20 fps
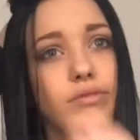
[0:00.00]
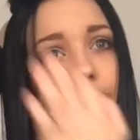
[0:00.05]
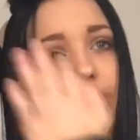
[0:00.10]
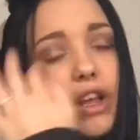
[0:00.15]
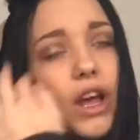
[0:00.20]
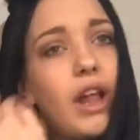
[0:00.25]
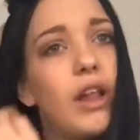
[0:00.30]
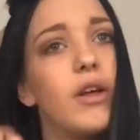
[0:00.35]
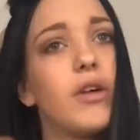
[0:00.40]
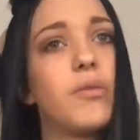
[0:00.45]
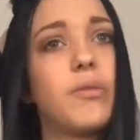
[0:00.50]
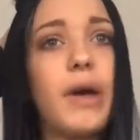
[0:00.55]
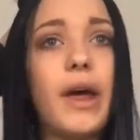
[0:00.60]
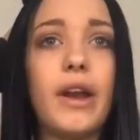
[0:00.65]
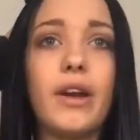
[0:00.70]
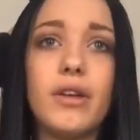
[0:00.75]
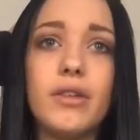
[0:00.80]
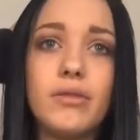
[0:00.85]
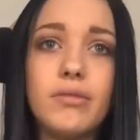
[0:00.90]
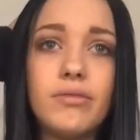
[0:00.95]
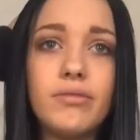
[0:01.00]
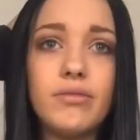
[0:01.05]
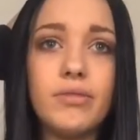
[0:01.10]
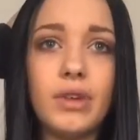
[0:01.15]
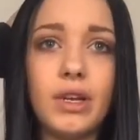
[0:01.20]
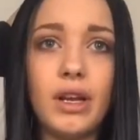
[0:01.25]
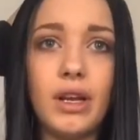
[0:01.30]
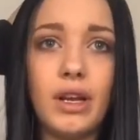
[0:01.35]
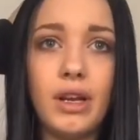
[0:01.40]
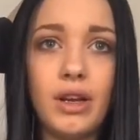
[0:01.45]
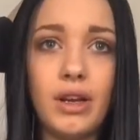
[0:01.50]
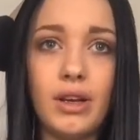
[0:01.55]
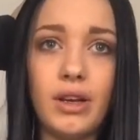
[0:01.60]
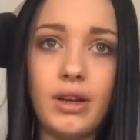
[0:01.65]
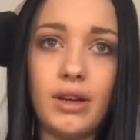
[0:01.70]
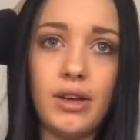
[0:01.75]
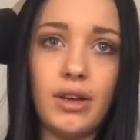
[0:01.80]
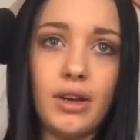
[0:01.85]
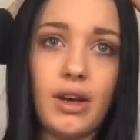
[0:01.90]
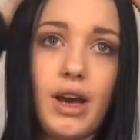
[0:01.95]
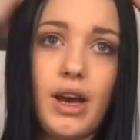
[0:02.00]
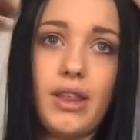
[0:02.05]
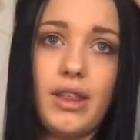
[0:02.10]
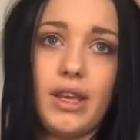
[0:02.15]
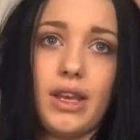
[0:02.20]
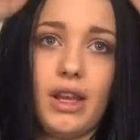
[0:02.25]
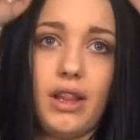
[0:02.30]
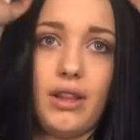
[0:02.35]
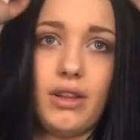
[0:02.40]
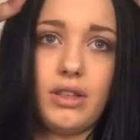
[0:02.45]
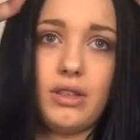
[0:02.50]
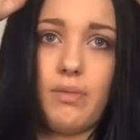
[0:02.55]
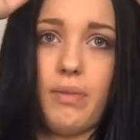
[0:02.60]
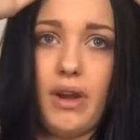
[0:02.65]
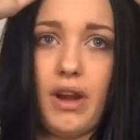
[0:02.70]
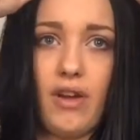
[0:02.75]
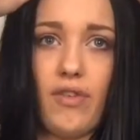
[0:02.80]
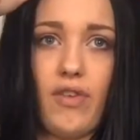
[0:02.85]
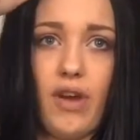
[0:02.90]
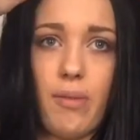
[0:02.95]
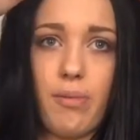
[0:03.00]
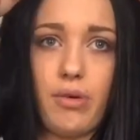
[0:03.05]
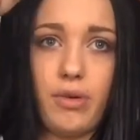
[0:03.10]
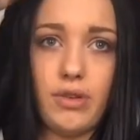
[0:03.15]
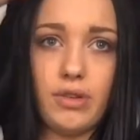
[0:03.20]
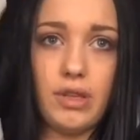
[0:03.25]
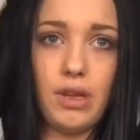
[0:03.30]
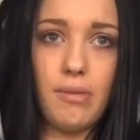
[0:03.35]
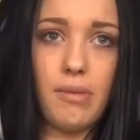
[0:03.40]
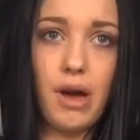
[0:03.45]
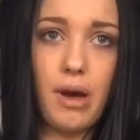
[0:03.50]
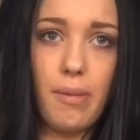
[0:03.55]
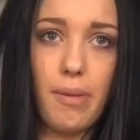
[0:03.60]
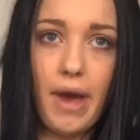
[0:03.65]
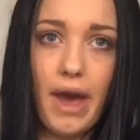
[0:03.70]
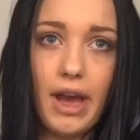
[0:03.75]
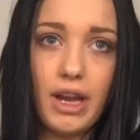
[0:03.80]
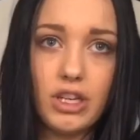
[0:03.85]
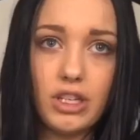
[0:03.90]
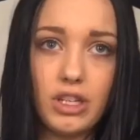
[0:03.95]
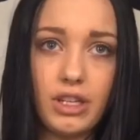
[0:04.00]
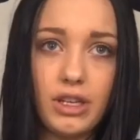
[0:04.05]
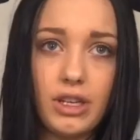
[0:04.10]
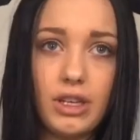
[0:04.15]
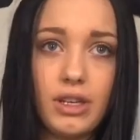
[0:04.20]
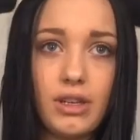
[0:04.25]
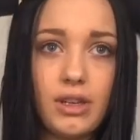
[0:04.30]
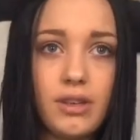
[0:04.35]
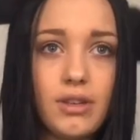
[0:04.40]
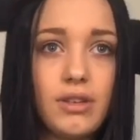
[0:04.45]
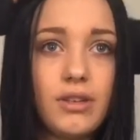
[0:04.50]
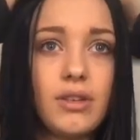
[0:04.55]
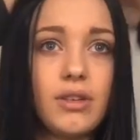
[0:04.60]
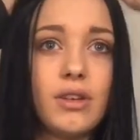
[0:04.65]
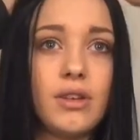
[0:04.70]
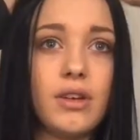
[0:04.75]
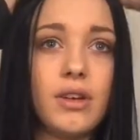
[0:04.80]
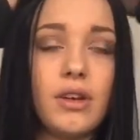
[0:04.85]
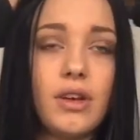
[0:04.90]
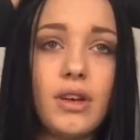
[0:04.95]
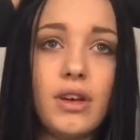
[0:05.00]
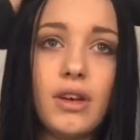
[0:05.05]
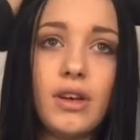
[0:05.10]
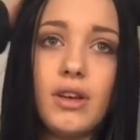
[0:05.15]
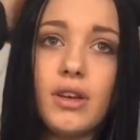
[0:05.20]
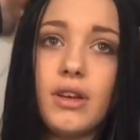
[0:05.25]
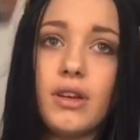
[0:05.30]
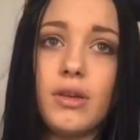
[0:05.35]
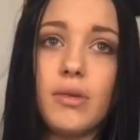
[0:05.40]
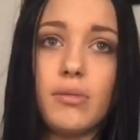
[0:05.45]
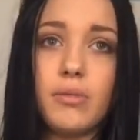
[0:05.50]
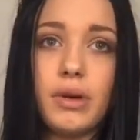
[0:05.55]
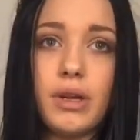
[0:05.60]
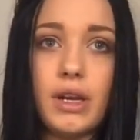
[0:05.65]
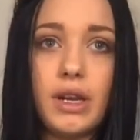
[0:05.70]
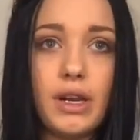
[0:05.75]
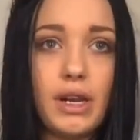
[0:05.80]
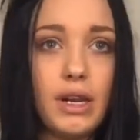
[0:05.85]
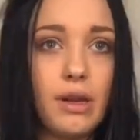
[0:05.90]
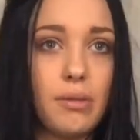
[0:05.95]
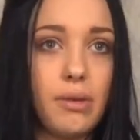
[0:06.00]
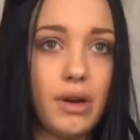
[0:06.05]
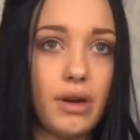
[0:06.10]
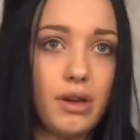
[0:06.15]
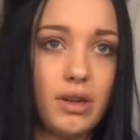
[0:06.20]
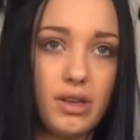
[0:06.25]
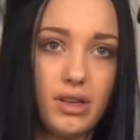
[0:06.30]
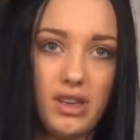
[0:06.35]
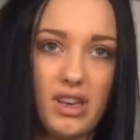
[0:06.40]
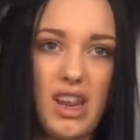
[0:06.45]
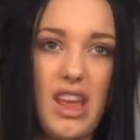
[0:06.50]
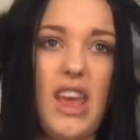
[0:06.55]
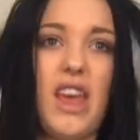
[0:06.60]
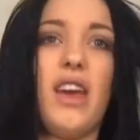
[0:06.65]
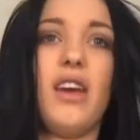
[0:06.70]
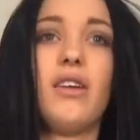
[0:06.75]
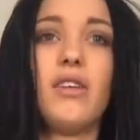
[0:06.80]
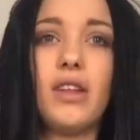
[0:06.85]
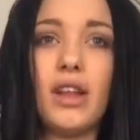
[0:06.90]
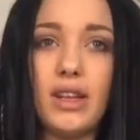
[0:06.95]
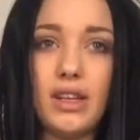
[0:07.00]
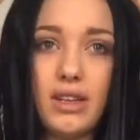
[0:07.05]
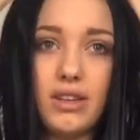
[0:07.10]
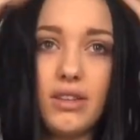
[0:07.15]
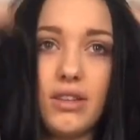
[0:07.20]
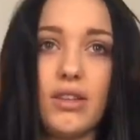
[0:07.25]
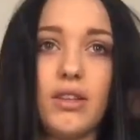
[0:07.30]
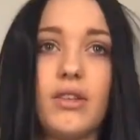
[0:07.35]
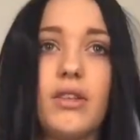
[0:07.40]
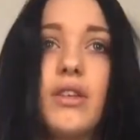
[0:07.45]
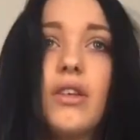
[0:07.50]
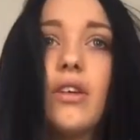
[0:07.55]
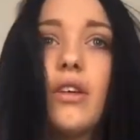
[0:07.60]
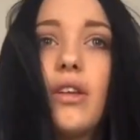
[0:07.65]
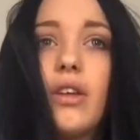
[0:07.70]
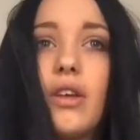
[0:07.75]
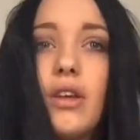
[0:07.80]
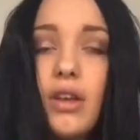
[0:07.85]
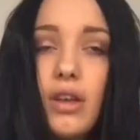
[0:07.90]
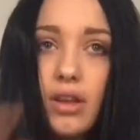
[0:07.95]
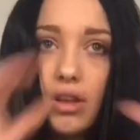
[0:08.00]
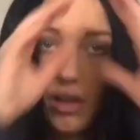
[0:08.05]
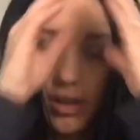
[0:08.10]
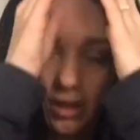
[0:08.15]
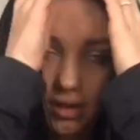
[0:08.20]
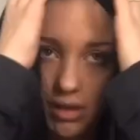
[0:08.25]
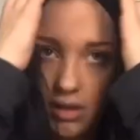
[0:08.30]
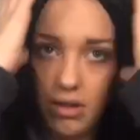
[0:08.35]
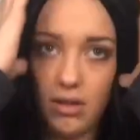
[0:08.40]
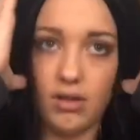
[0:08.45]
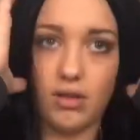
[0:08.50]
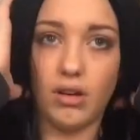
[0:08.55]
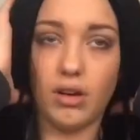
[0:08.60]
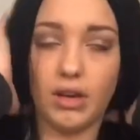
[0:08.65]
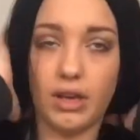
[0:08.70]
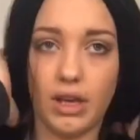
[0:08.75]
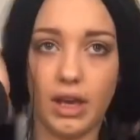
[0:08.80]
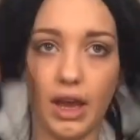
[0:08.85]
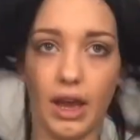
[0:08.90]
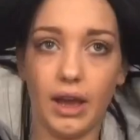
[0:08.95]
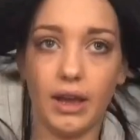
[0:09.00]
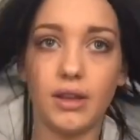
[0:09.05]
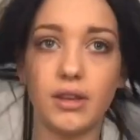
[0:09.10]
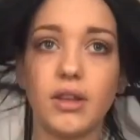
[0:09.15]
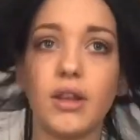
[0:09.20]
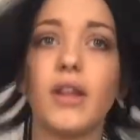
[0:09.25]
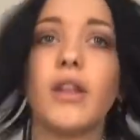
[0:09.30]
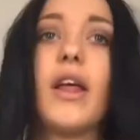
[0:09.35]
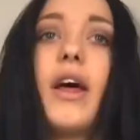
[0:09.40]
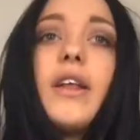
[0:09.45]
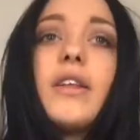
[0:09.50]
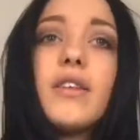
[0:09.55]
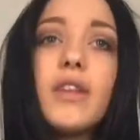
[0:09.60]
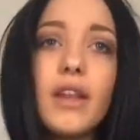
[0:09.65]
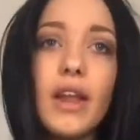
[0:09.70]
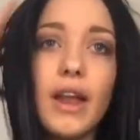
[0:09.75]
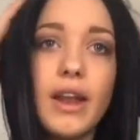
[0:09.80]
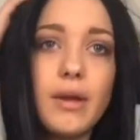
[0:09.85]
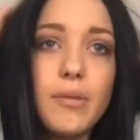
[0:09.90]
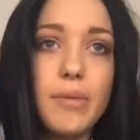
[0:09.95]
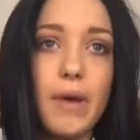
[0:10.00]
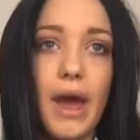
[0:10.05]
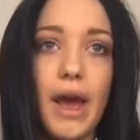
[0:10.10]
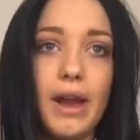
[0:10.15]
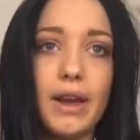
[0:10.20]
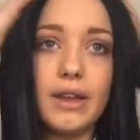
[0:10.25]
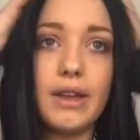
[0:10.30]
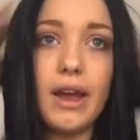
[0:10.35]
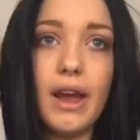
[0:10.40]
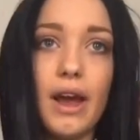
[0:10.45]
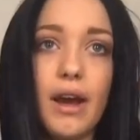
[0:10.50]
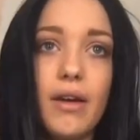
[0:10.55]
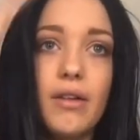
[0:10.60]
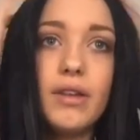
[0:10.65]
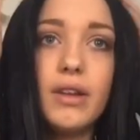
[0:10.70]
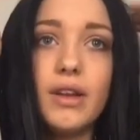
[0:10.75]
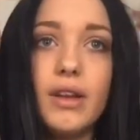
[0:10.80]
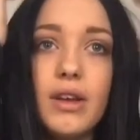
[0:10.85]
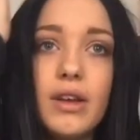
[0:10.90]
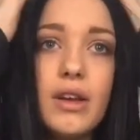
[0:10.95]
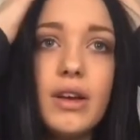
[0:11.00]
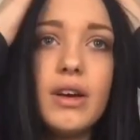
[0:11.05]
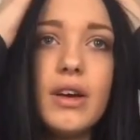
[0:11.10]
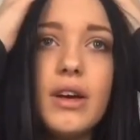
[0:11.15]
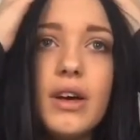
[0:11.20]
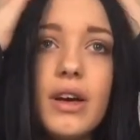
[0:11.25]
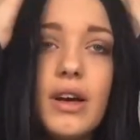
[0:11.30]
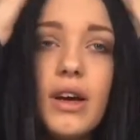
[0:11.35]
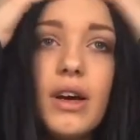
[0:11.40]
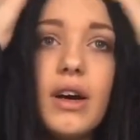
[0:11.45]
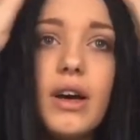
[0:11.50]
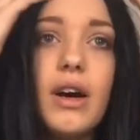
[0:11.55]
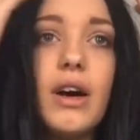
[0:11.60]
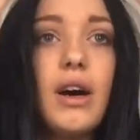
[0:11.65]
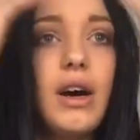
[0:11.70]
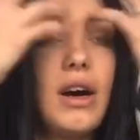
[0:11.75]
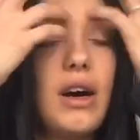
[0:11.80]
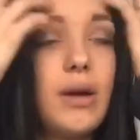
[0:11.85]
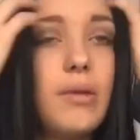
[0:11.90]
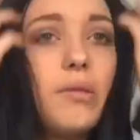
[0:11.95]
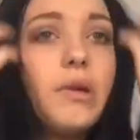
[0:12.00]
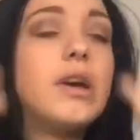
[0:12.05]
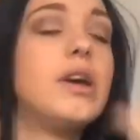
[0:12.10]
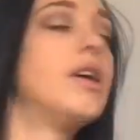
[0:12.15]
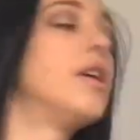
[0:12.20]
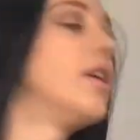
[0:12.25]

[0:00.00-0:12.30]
Does that look better? I think it looks better if I pull some up, actually. Put it in a pony? Nah, that doesn't look good. Okay, so let's let it back down. I'm